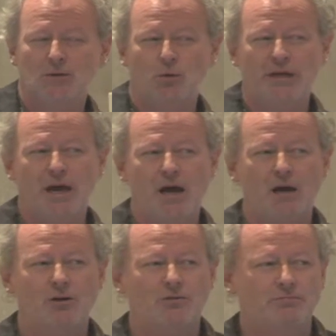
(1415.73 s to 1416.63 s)
We
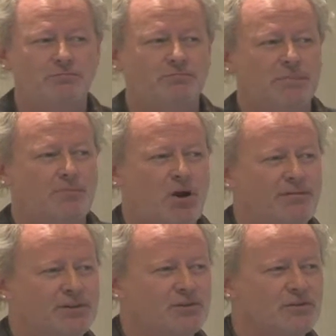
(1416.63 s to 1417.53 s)
are a
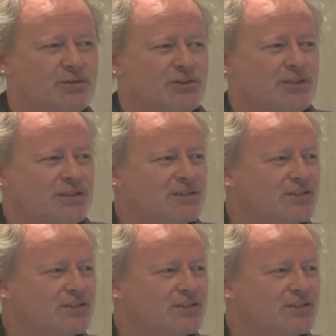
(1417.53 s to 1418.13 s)
private university,